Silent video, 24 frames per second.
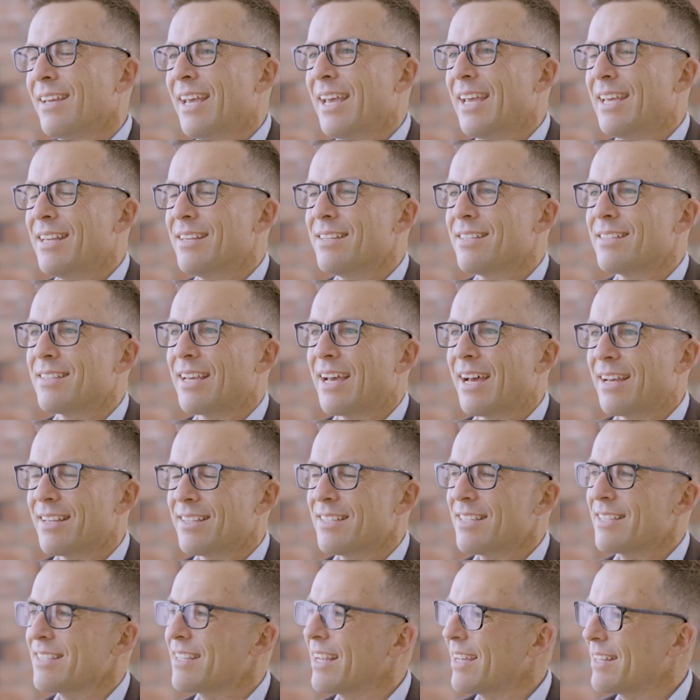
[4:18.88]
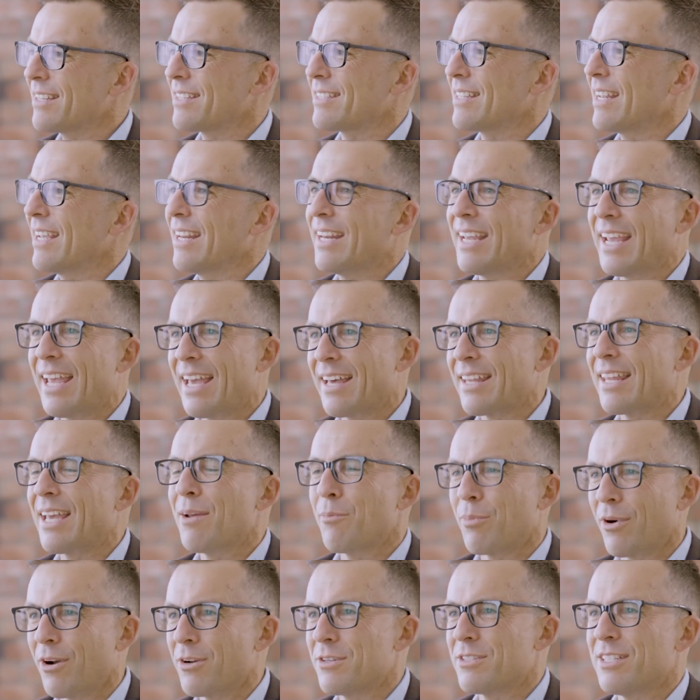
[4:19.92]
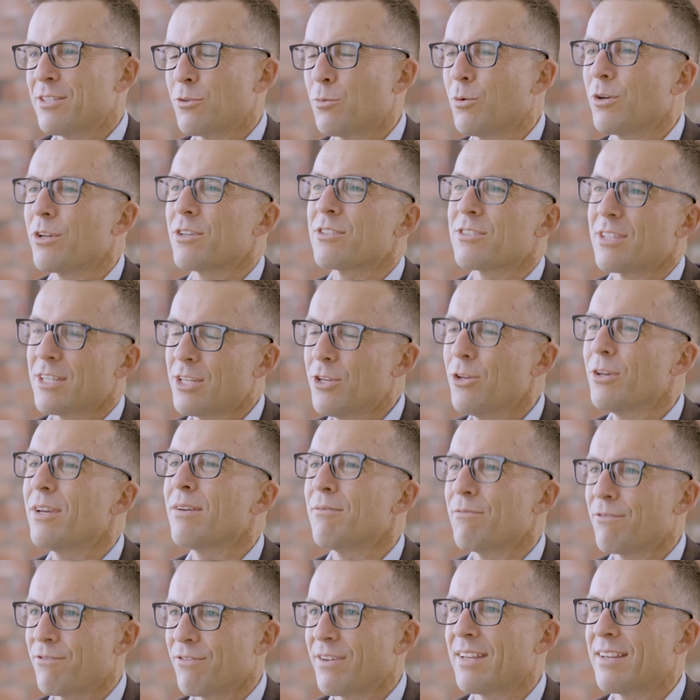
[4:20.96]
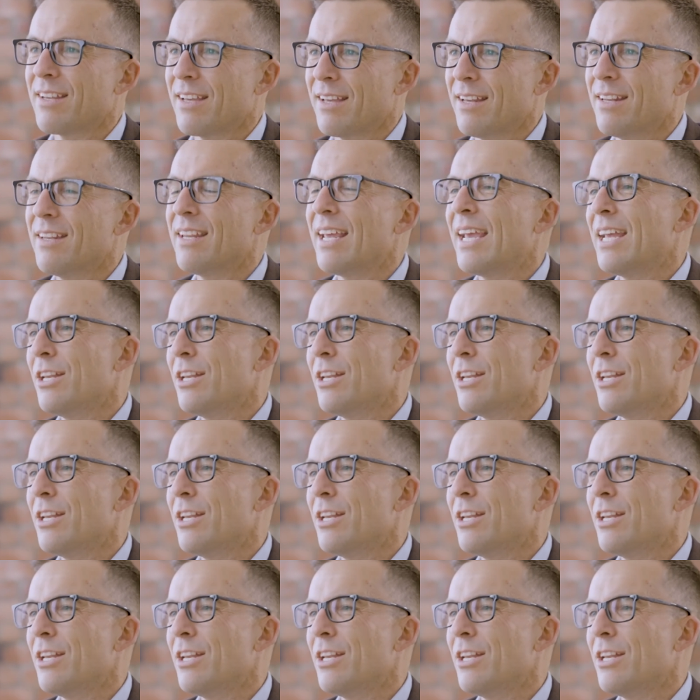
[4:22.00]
and just understanding how that process works so you can fit in